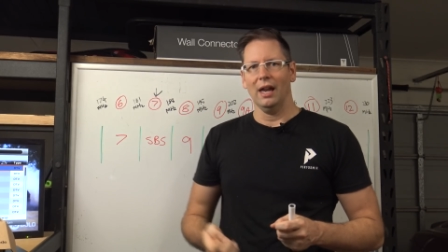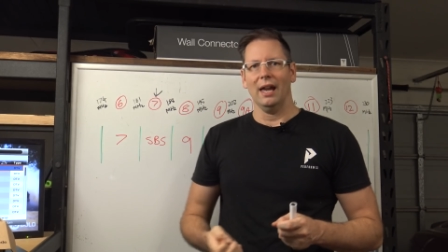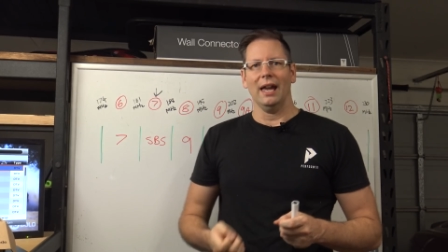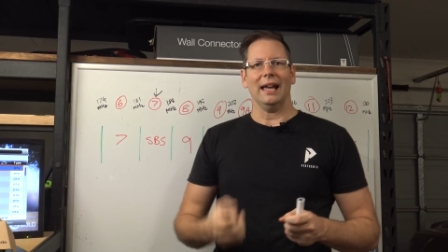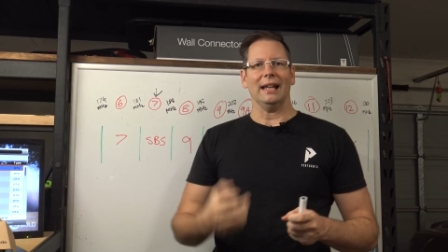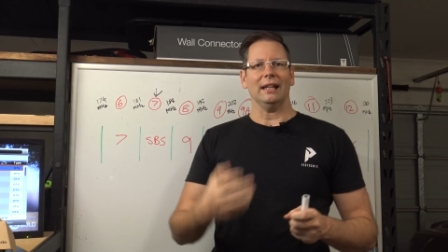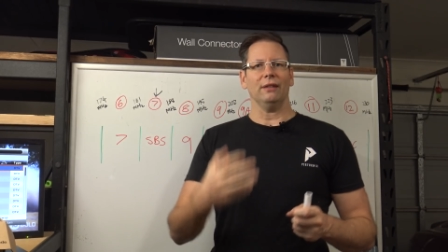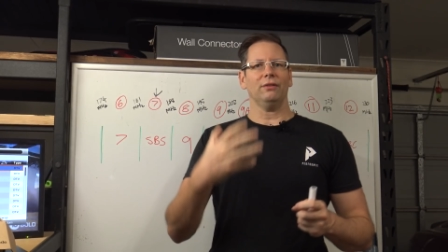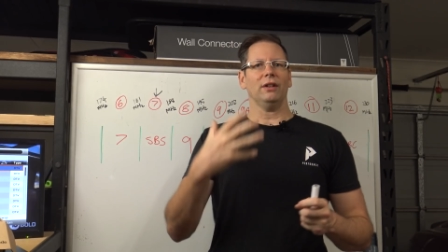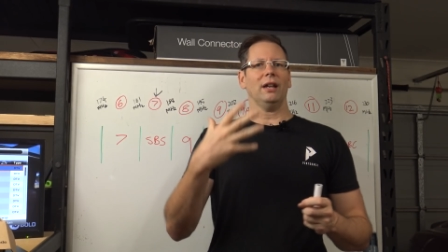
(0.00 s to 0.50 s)

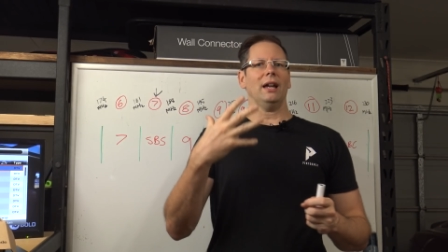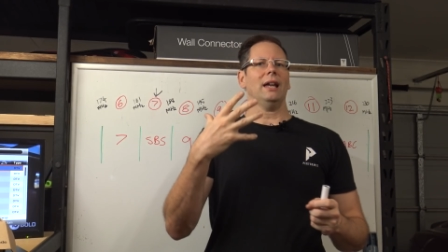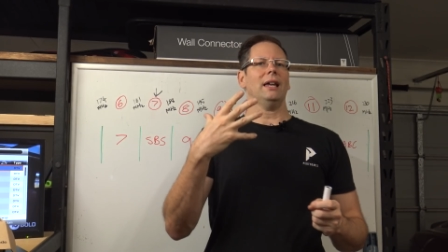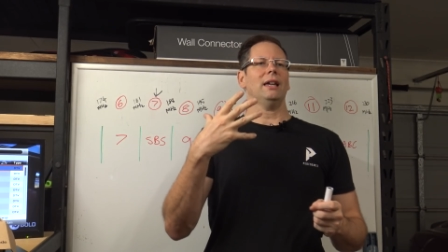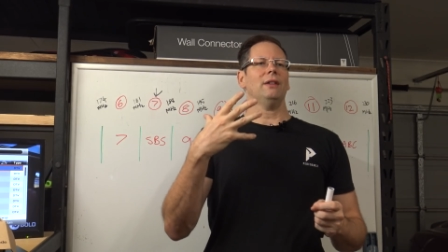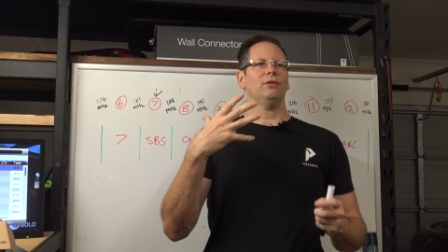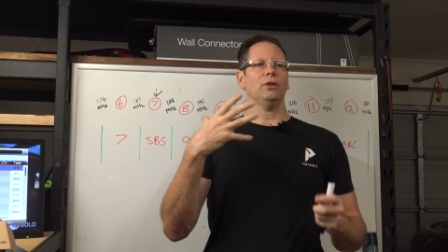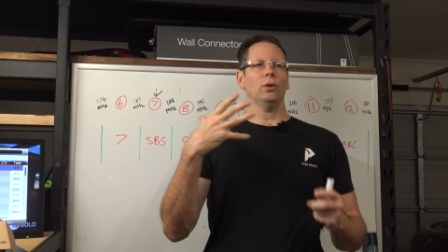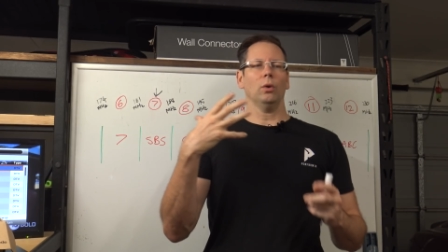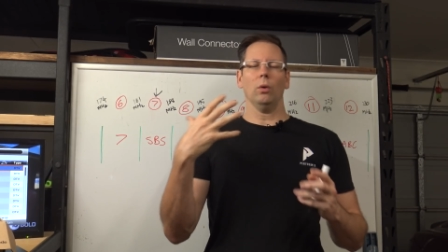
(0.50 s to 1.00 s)
and if you
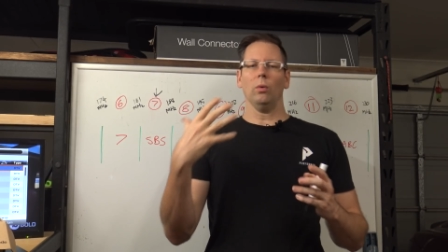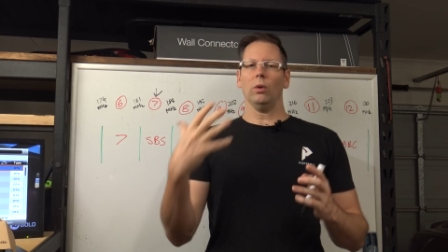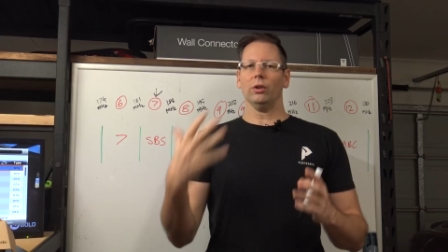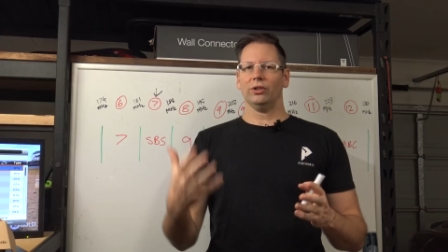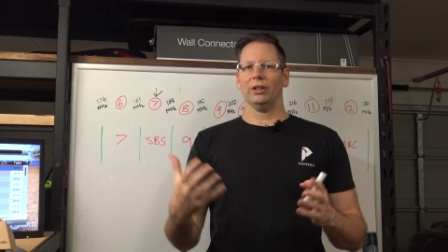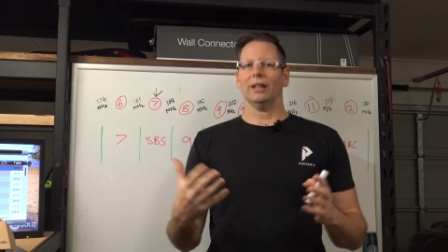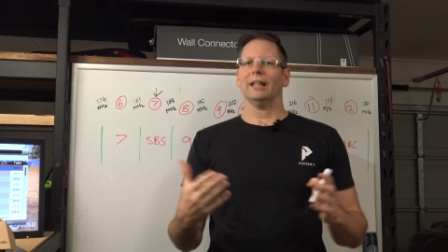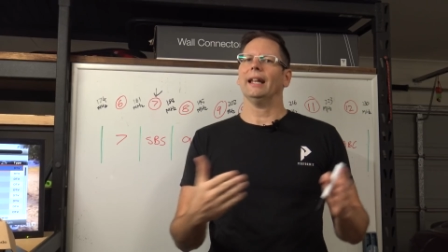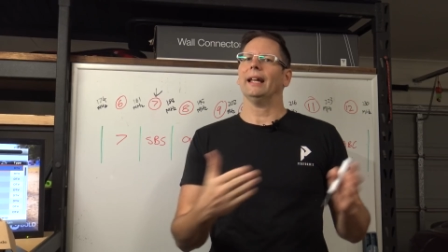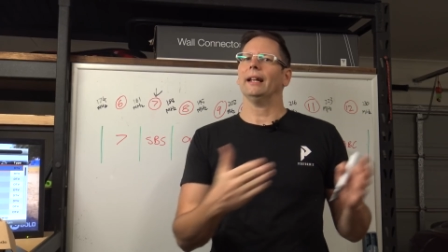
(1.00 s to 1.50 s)
if you were
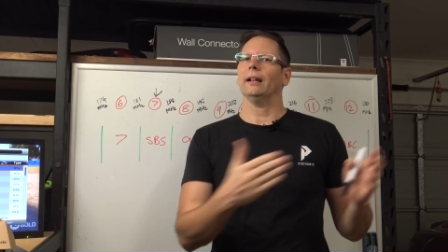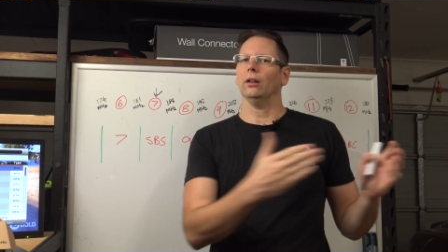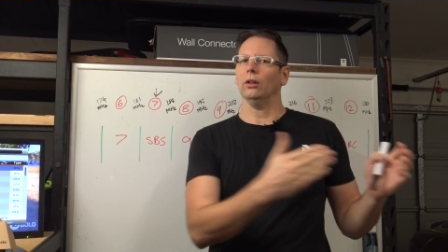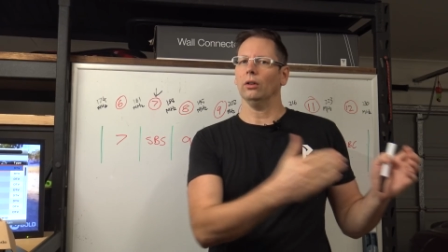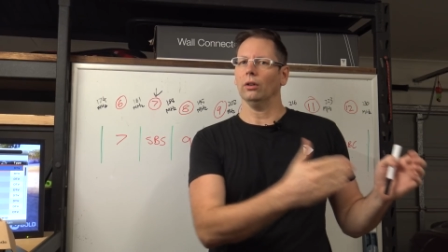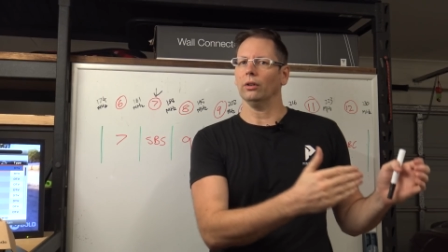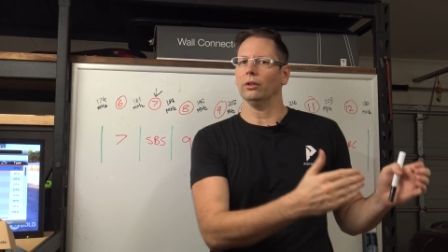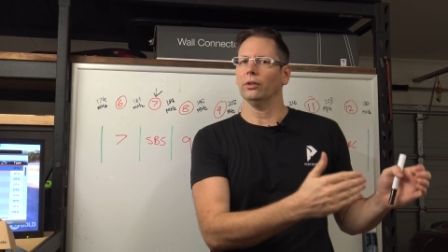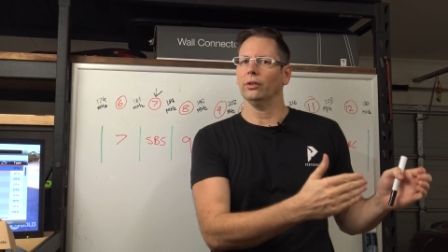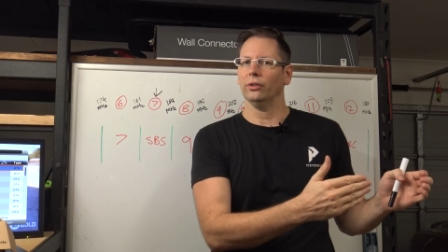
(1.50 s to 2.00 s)
watching an
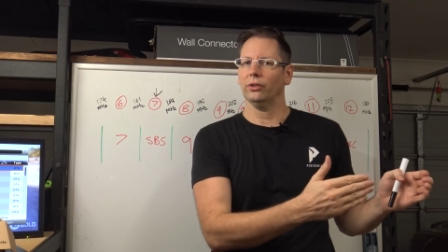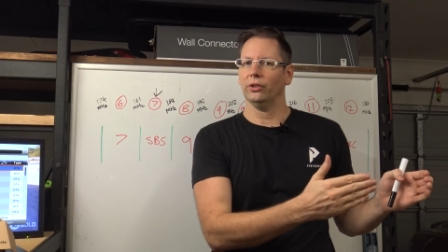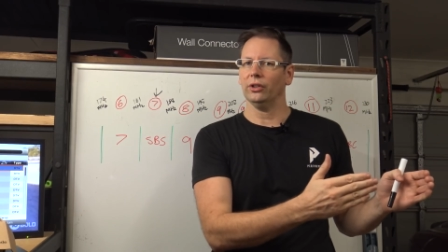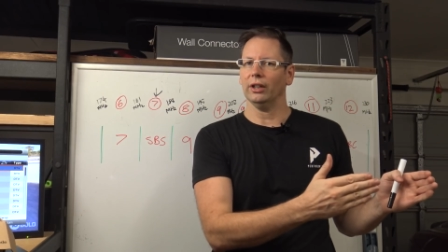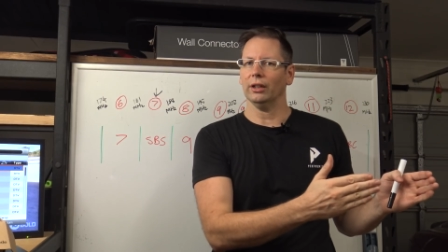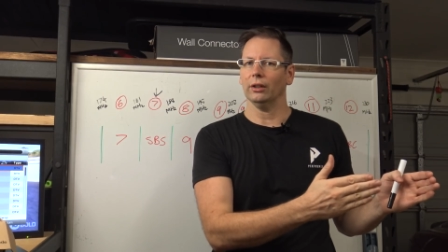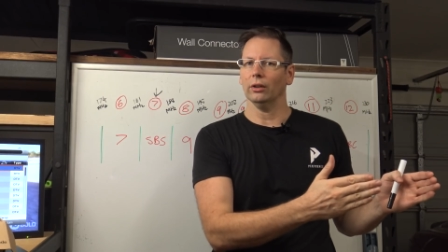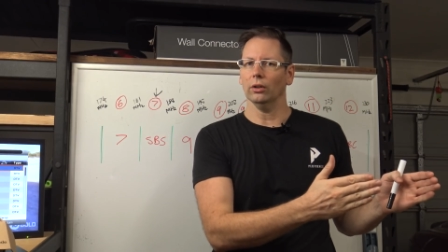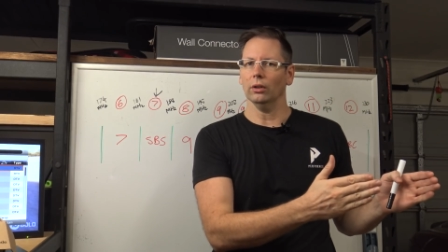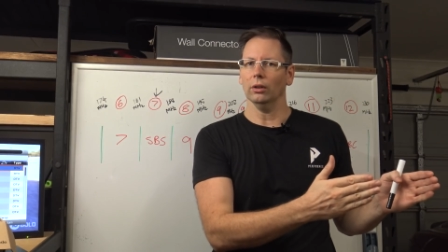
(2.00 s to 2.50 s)
analog
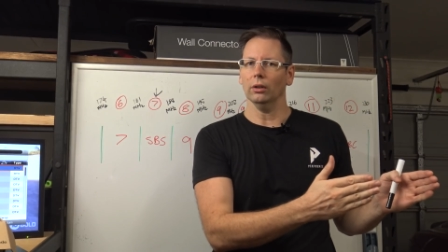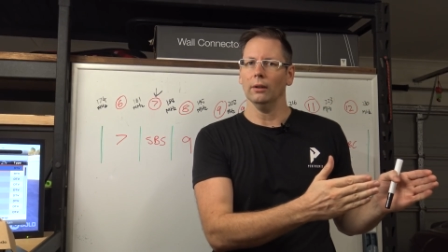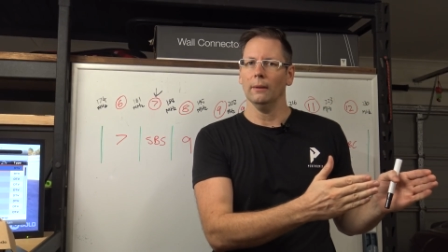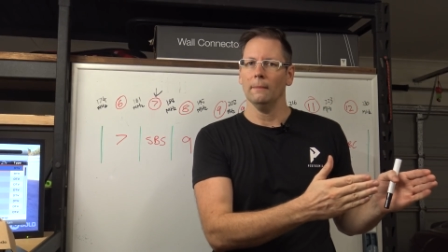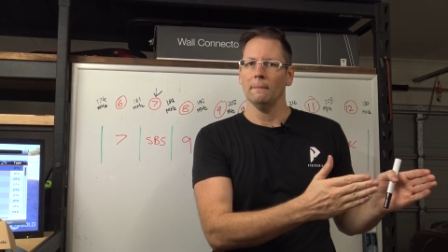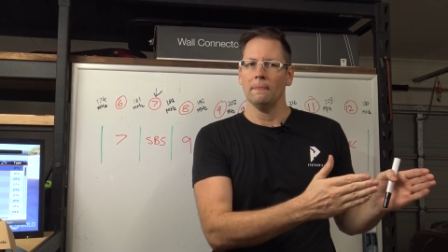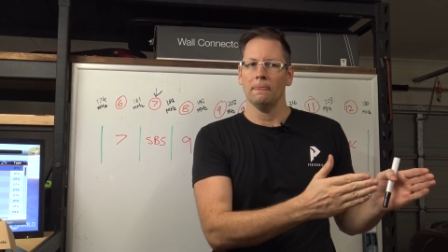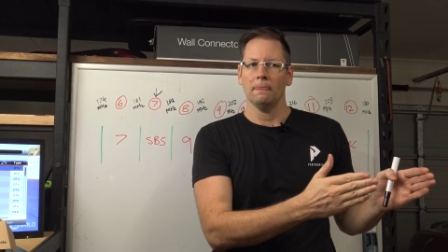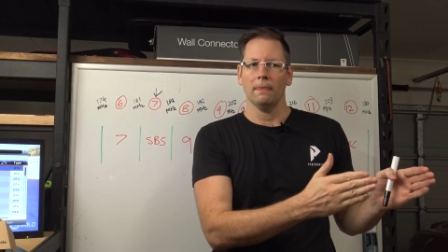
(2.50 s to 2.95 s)
signal